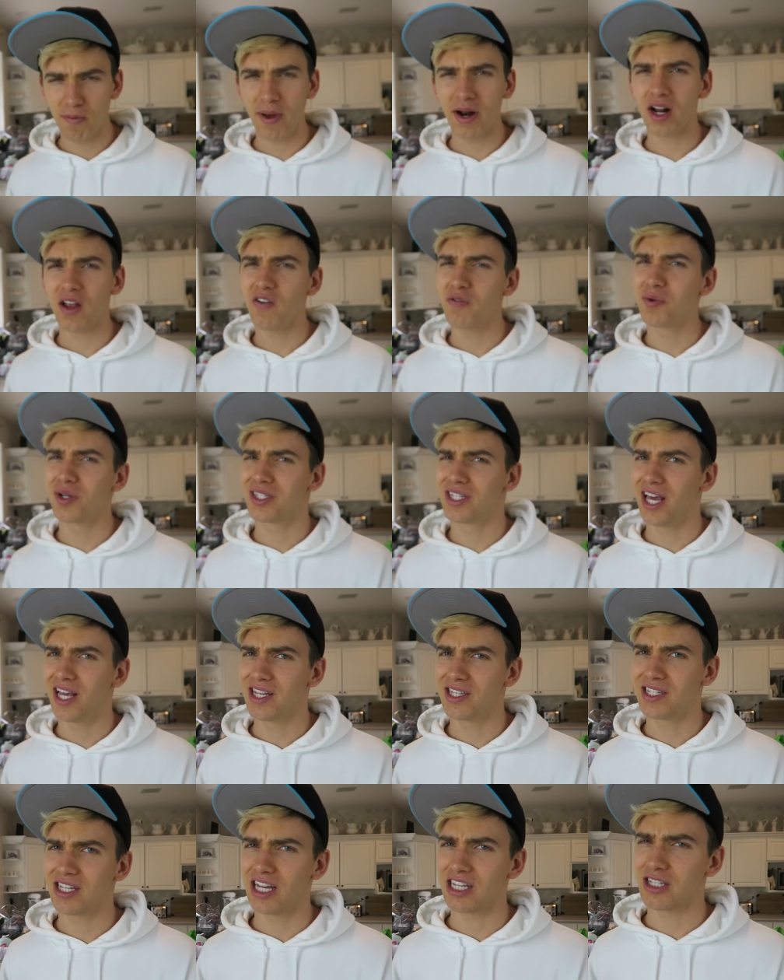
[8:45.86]
We better give them a
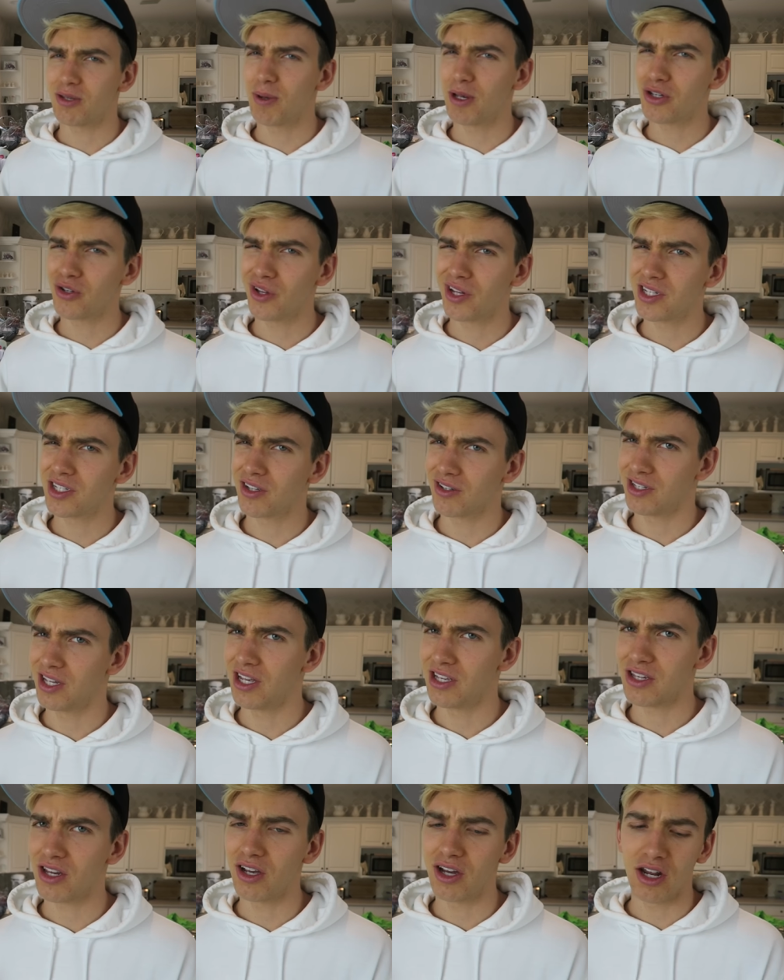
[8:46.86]
taste test to make sure they still
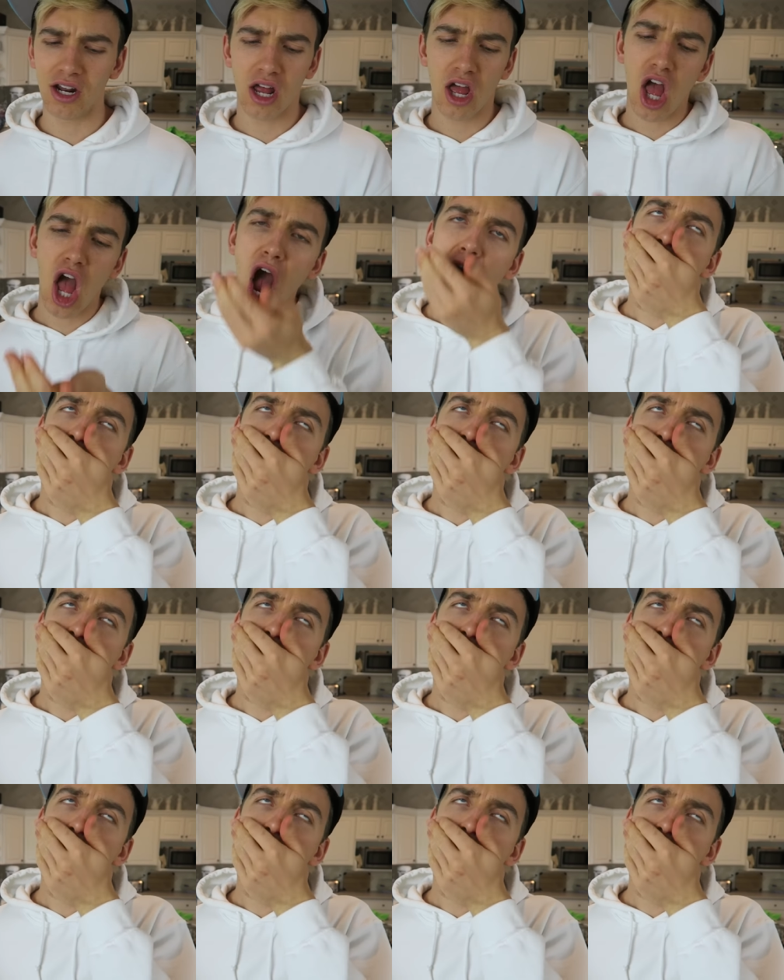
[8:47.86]
taste good.